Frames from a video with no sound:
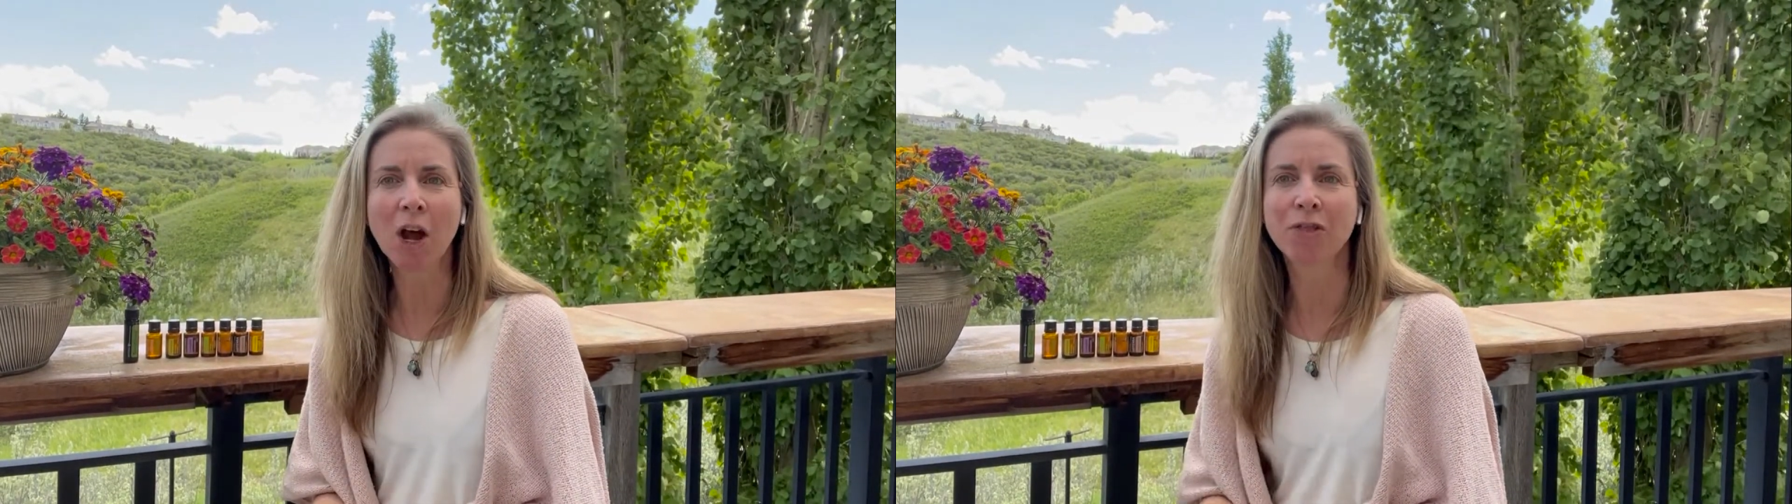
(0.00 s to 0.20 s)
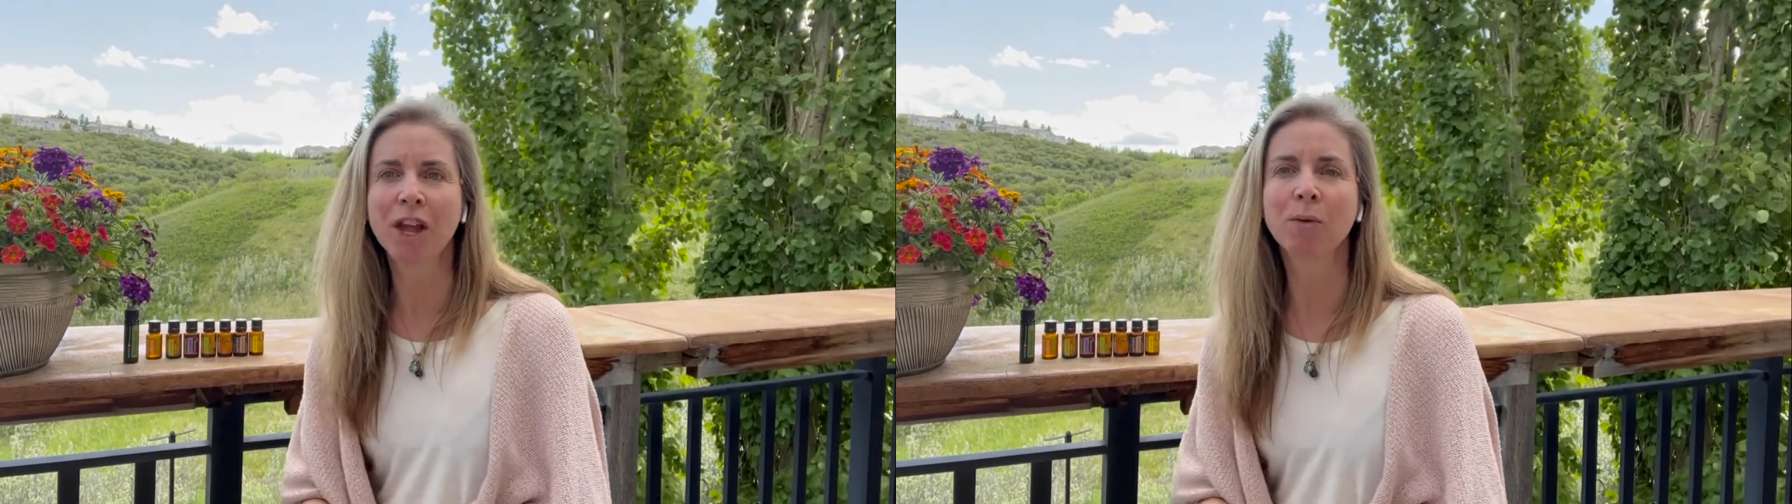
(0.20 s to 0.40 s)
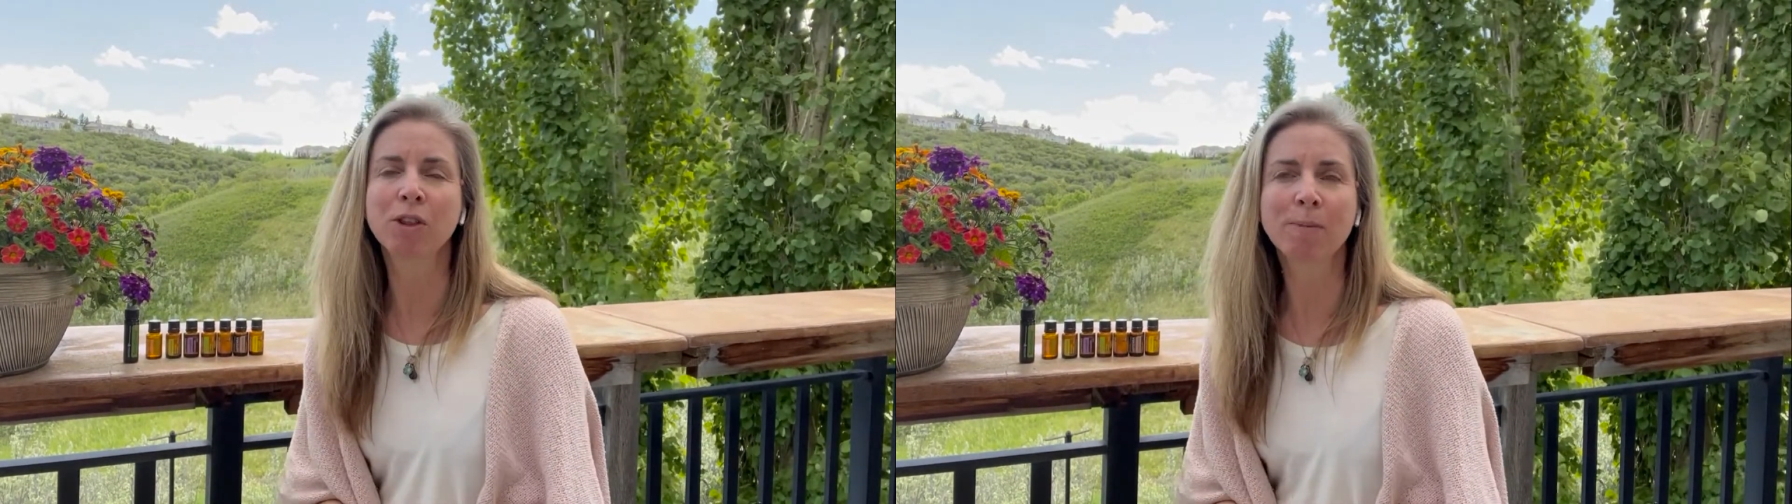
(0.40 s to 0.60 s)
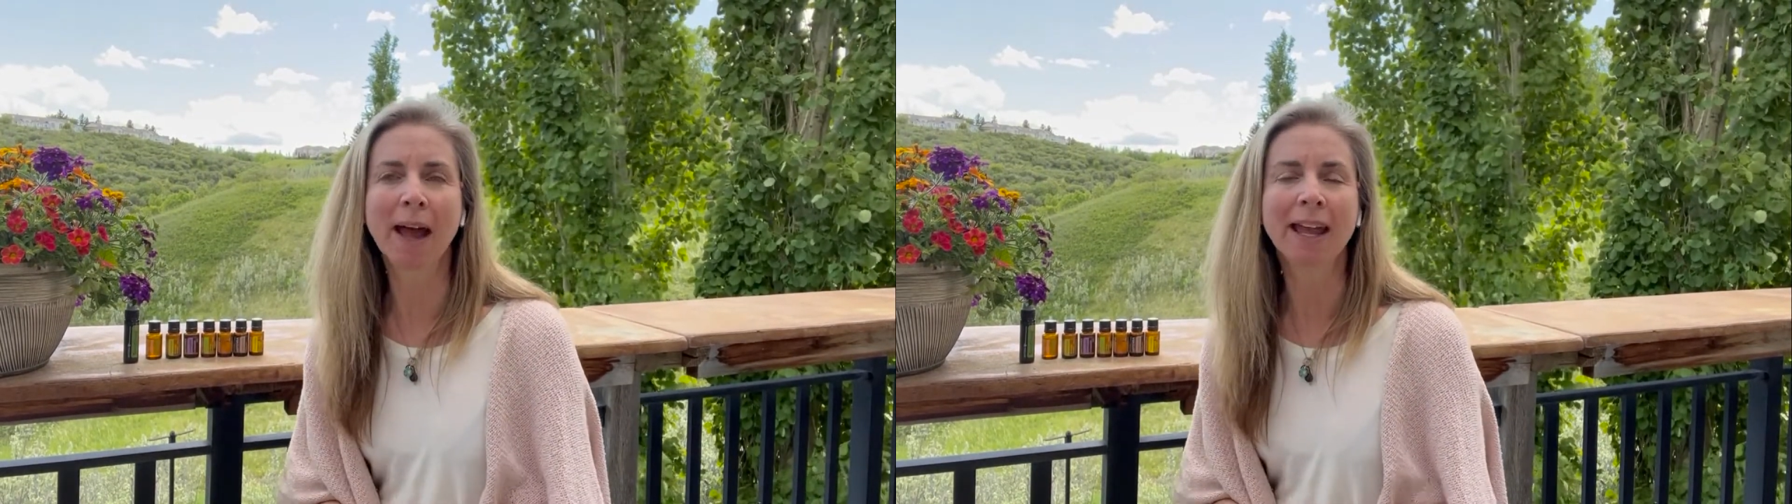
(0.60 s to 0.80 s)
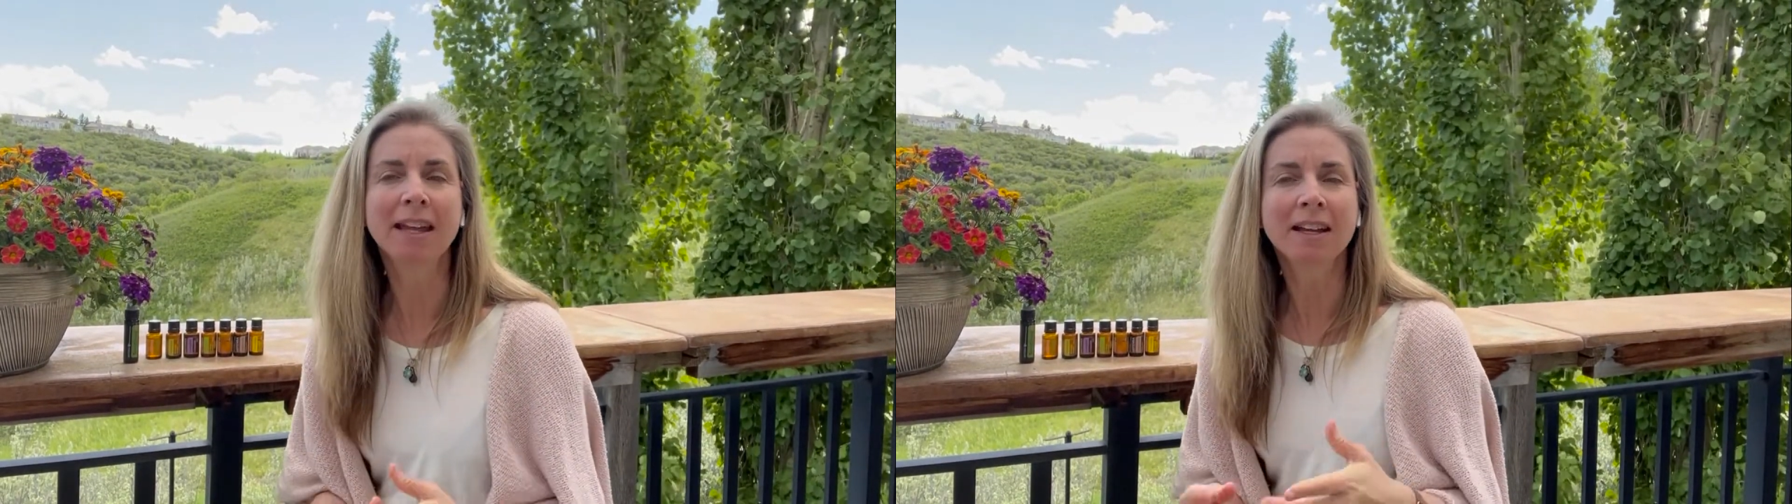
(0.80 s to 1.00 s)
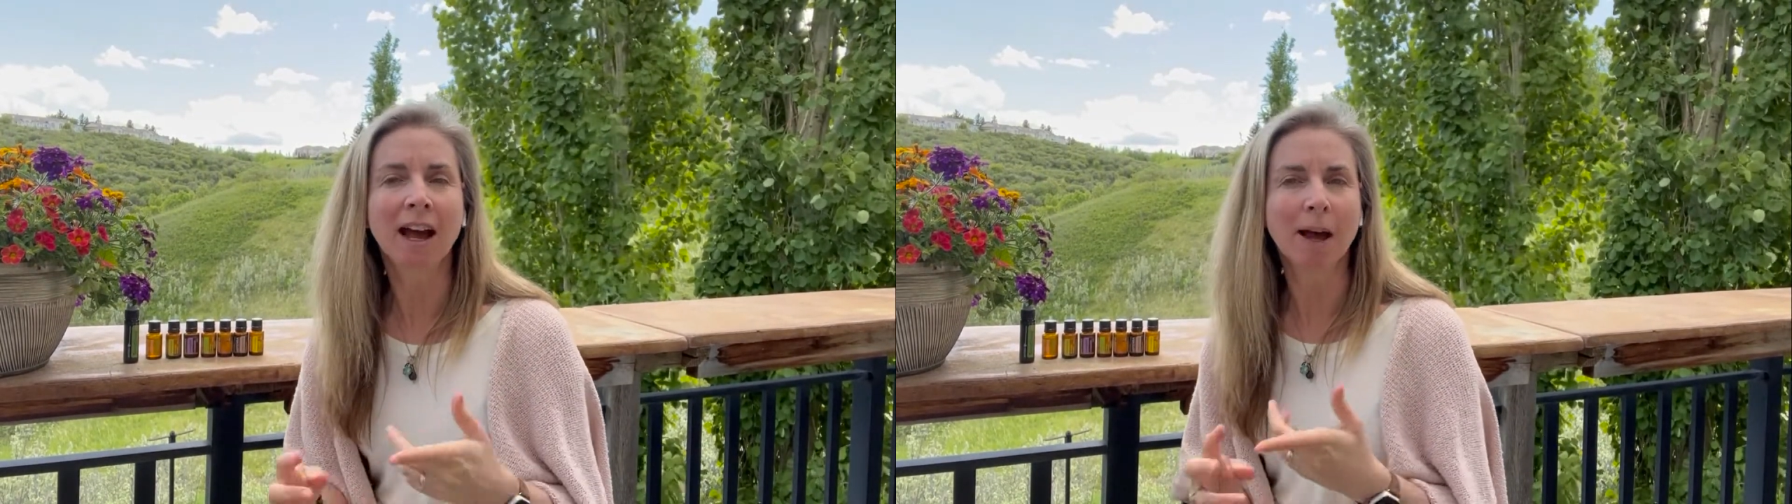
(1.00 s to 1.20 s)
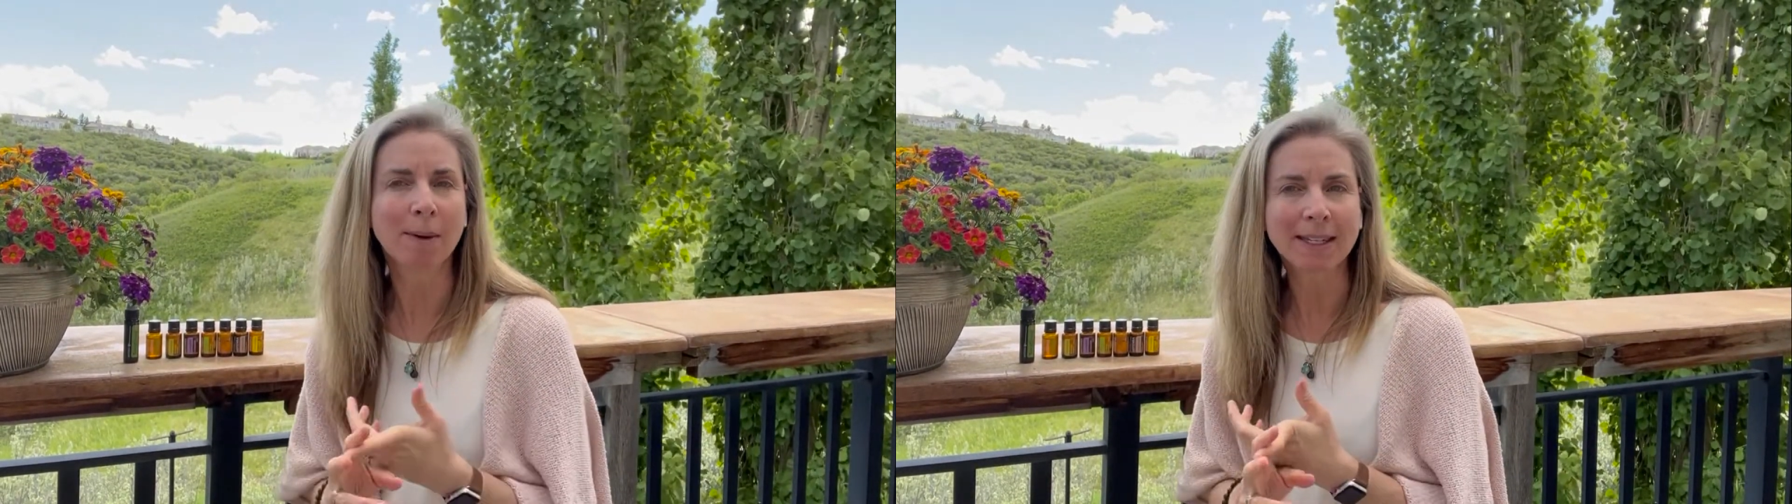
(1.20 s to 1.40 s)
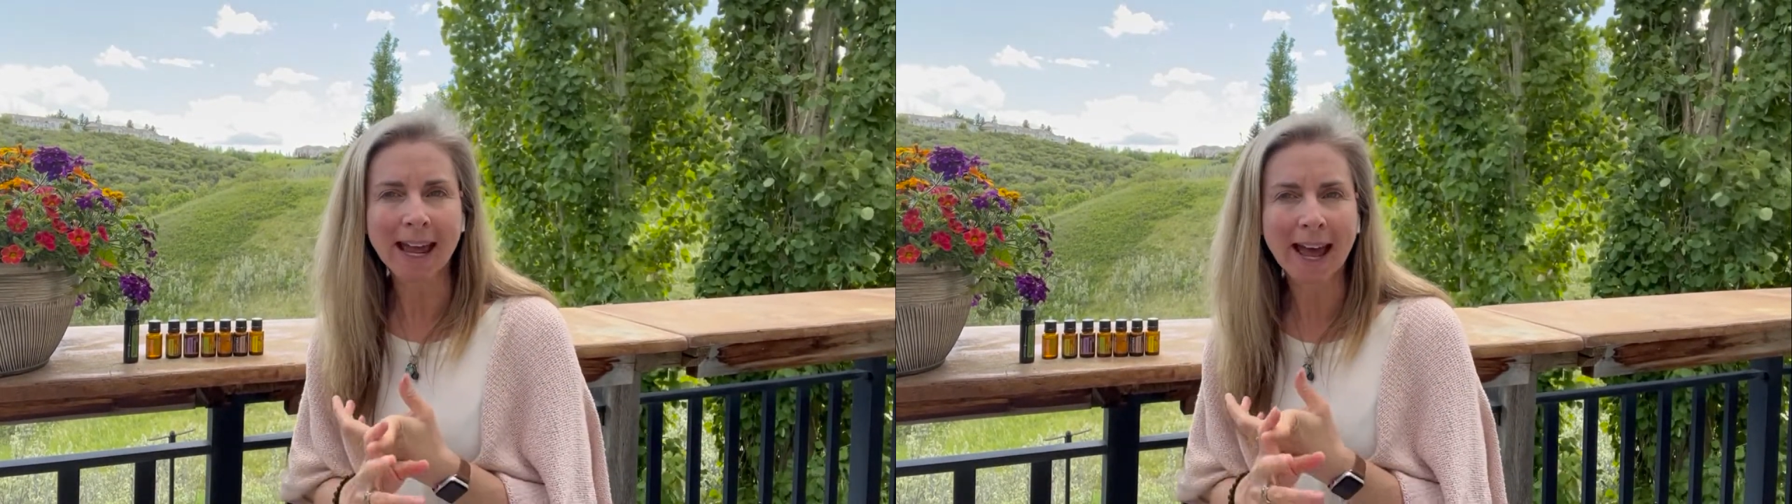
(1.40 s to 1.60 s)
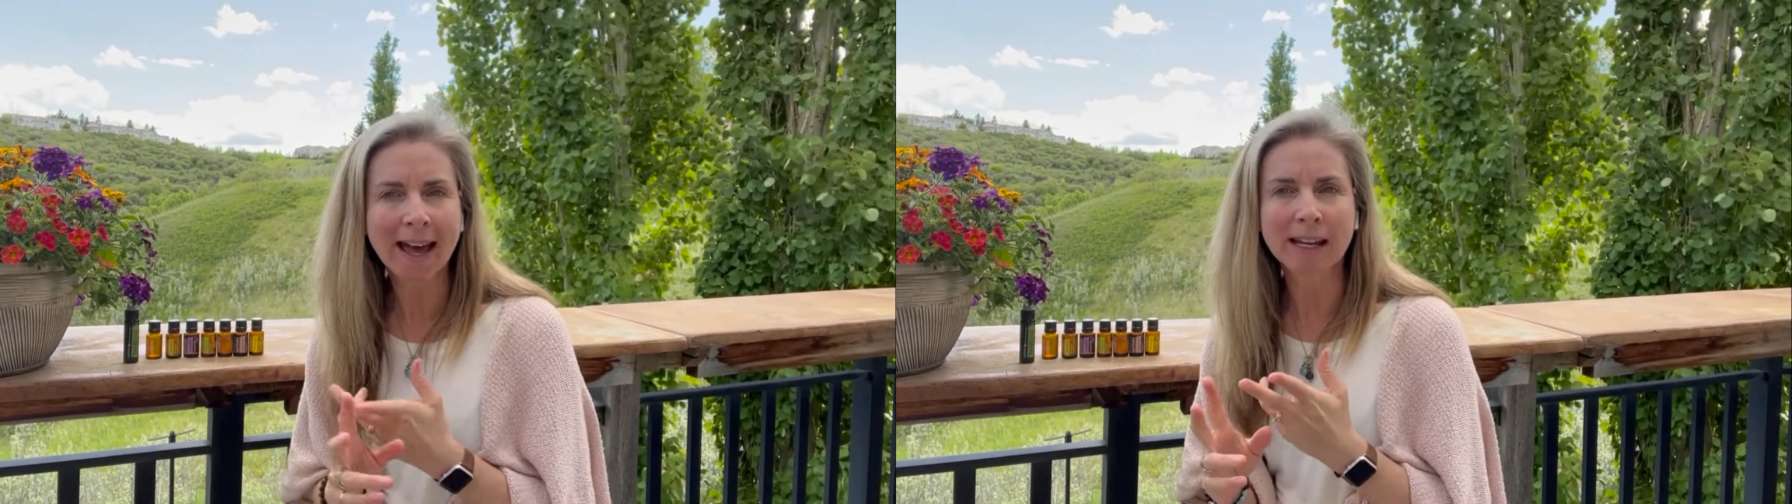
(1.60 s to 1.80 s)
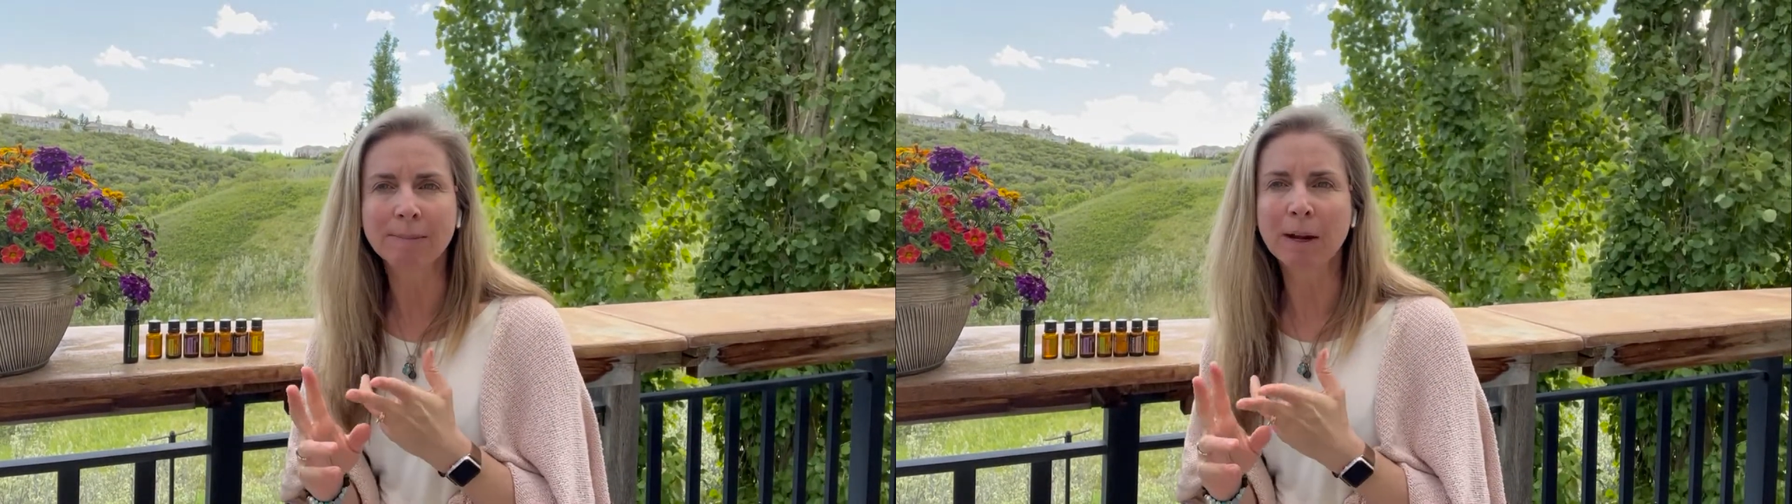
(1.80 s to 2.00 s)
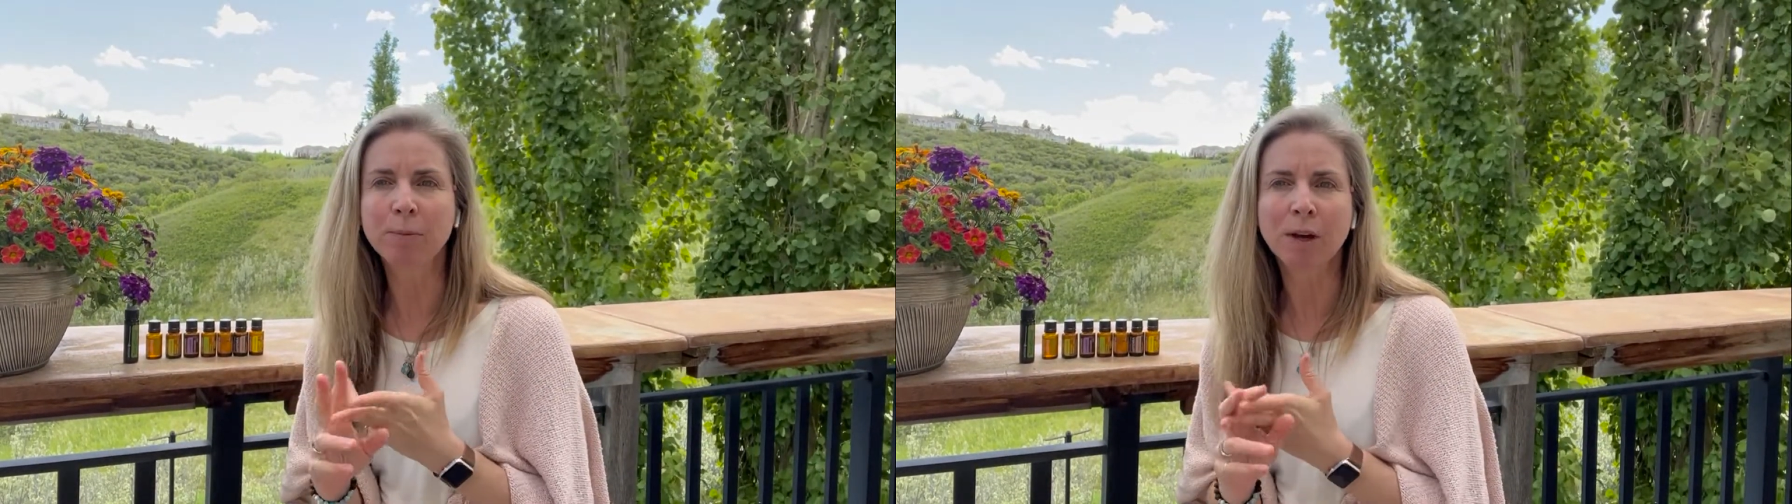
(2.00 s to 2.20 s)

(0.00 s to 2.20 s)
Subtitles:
out there with my dad and my